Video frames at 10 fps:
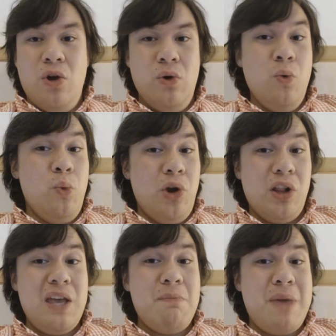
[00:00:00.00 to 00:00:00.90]
who
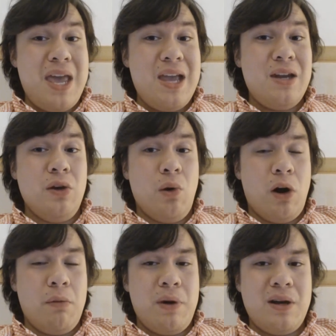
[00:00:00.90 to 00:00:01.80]
really made
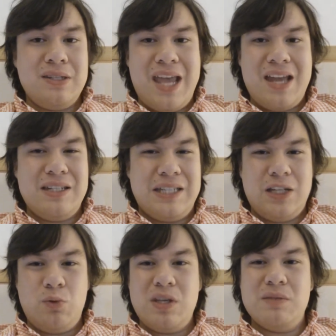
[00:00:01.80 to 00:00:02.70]
Norbert get in
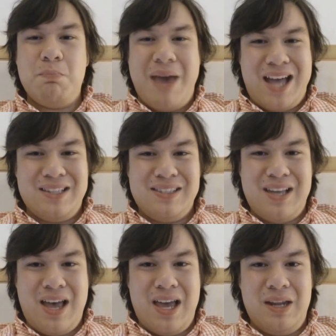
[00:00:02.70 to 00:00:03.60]
touch with his bad
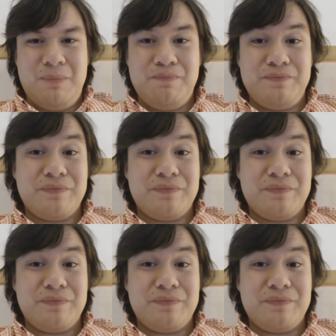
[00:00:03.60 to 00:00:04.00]
side.